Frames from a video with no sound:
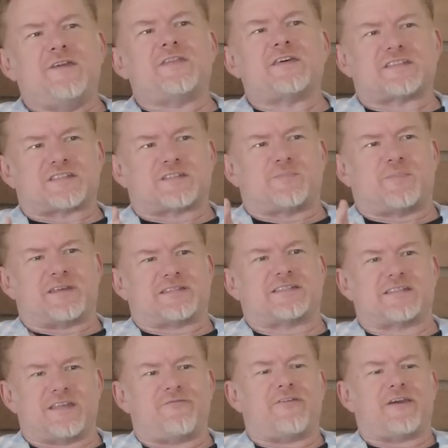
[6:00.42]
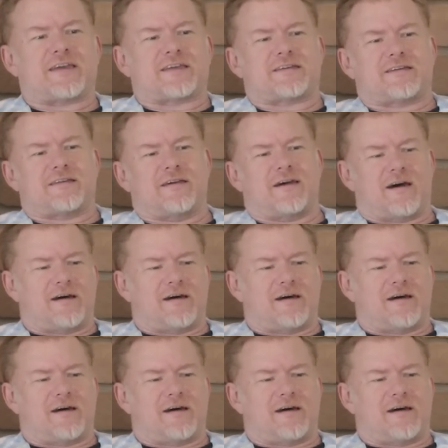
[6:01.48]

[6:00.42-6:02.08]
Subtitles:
the specific